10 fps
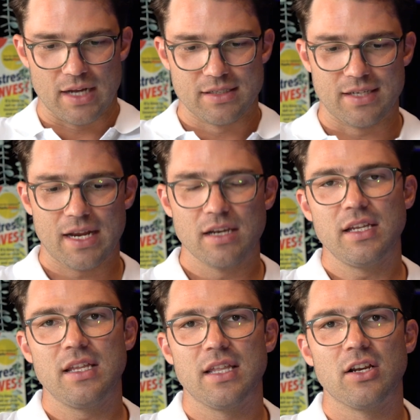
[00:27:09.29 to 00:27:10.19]

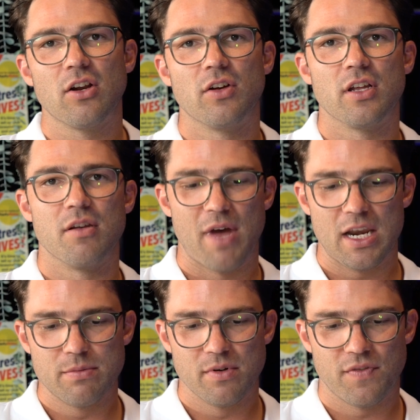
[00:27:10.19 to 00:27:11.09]
Secondly, you then got to look at the
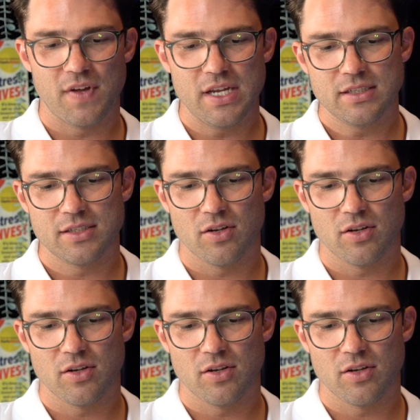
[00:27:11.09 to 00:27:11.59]
management fees.